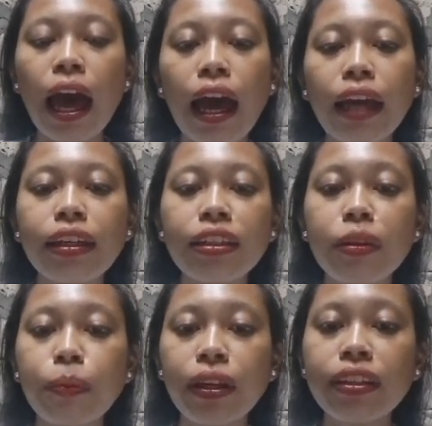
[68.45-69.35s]
and
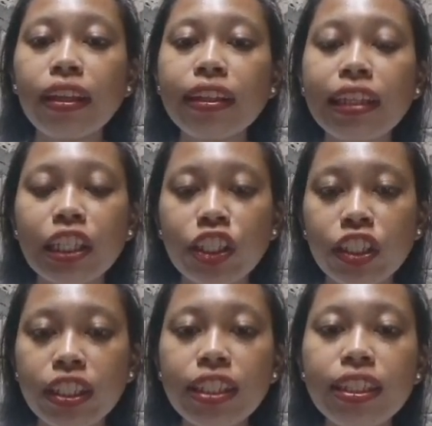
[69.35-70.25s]
independent
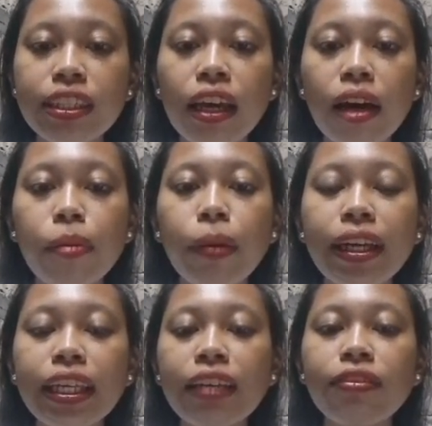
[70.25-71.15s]
learners
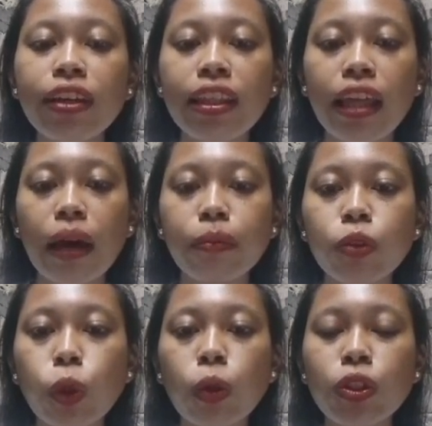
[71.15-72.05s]
by giving them
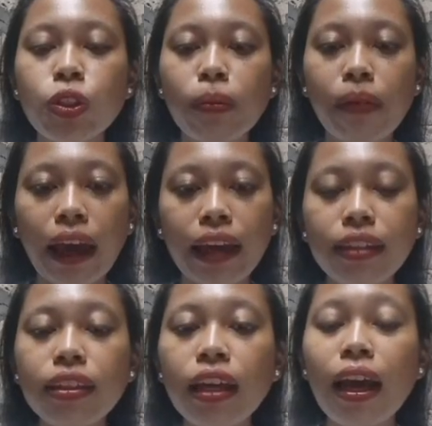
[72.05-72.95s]
tools to
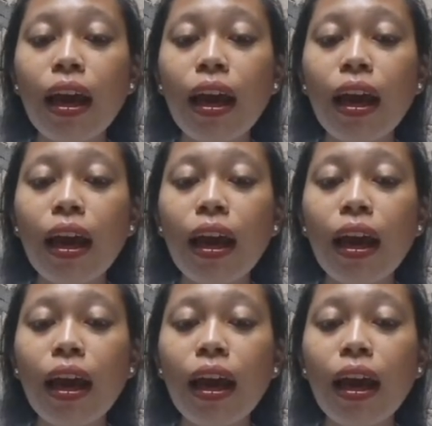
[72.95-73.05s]
plan,